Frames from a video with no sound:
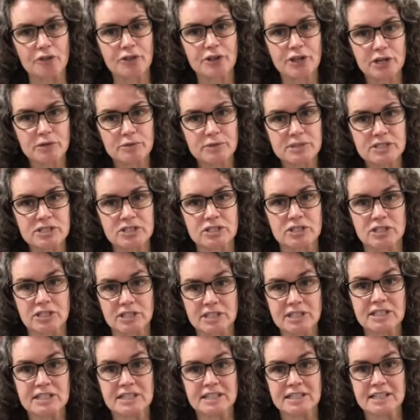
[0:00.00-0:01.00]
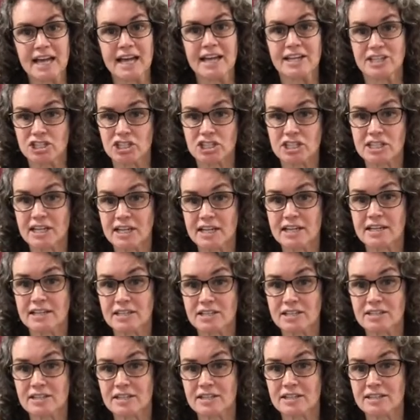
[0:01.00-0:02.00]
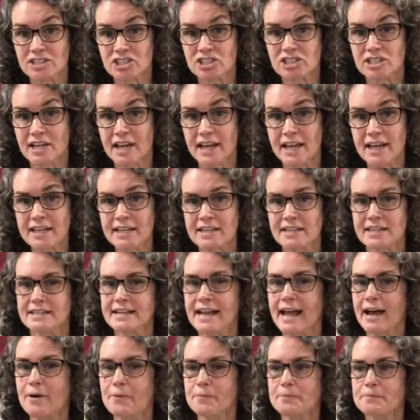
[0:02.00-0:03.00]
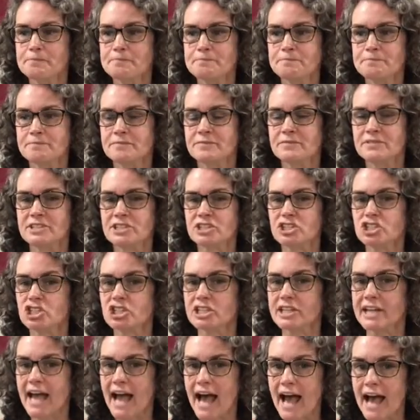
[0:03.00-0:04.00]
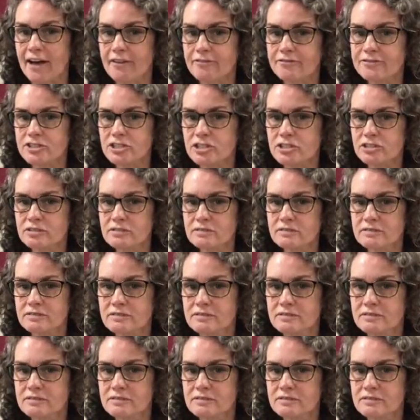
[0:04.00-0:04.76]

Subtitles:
that it was good, and she ate it. Now, did she have to?